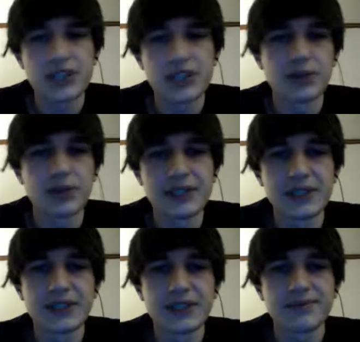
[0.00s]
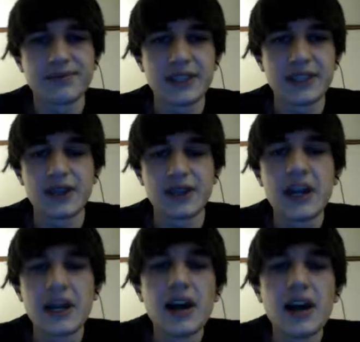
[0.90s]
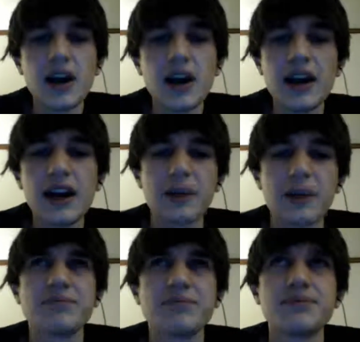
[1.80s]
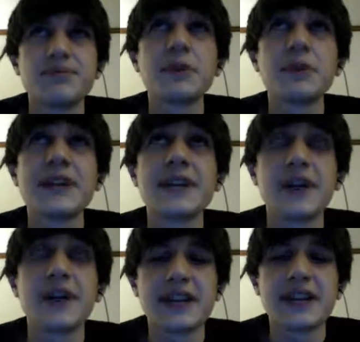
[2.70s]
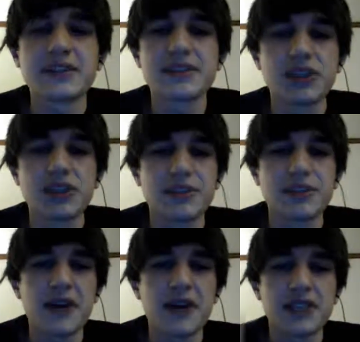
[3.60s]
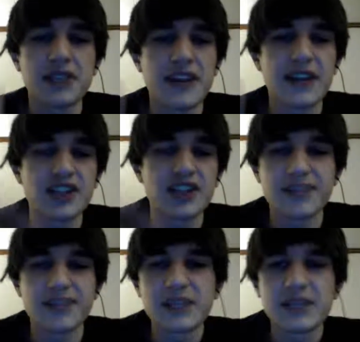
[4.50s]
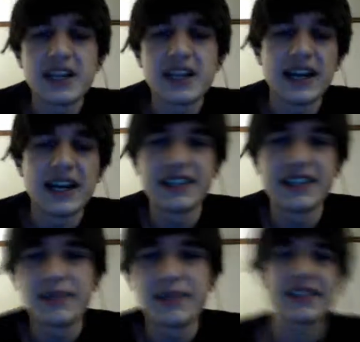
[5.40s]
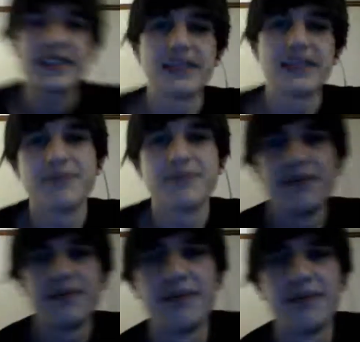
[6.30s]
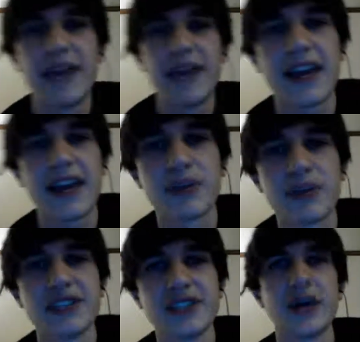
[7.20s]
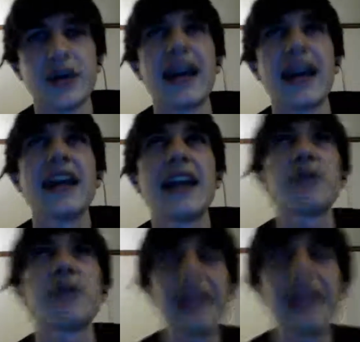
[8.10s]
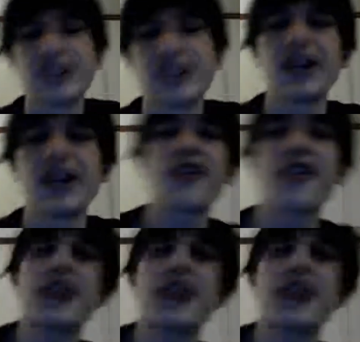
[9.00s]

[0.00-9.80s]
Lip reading: sure no one was here at the door. Anyway, where was I? Oh, yes, religious hypocrisy, all that shit. And he's basically making up reasons why any religion other than